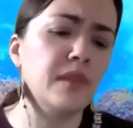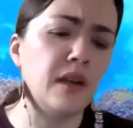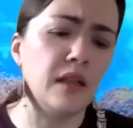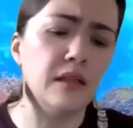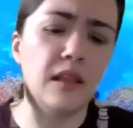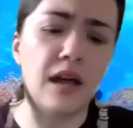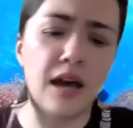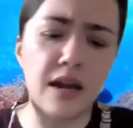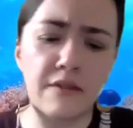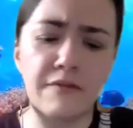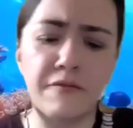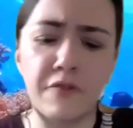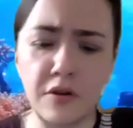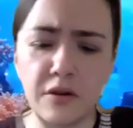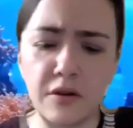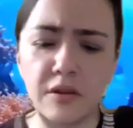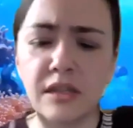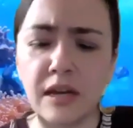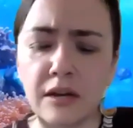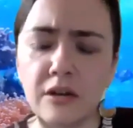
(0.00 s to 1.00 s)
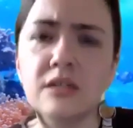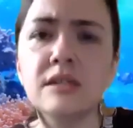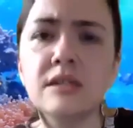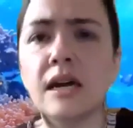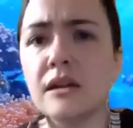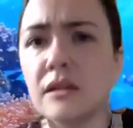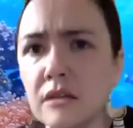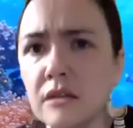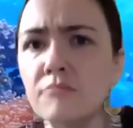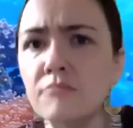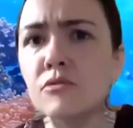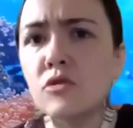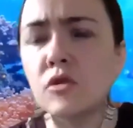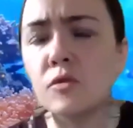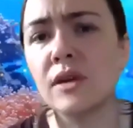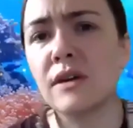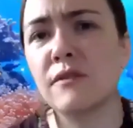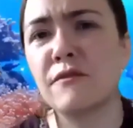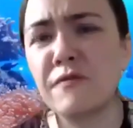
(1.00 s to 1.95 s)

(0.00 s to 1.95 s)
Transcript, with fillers: a lot of photos that are setting the mood we have